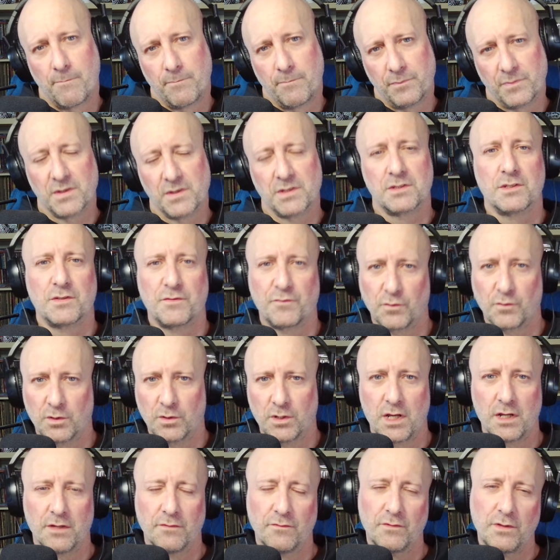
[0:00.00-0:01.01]
This is for
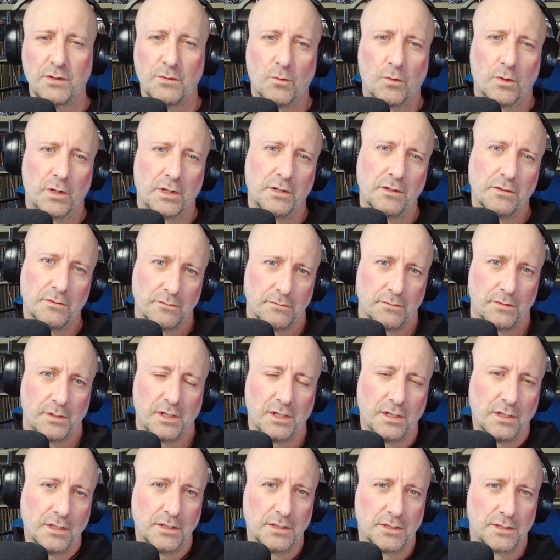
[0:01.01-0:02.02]
everyone who
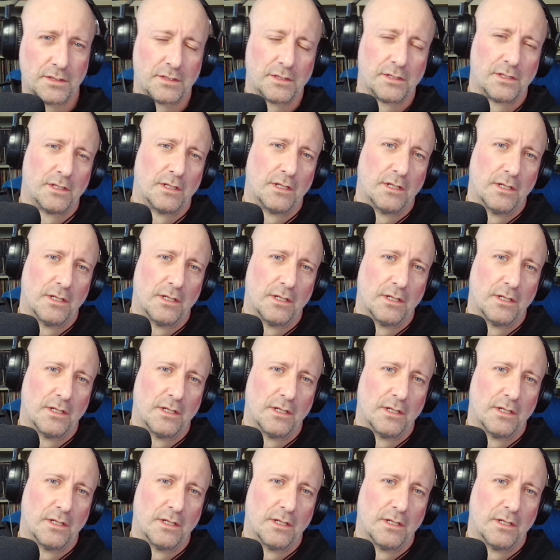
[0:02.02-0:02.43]
needs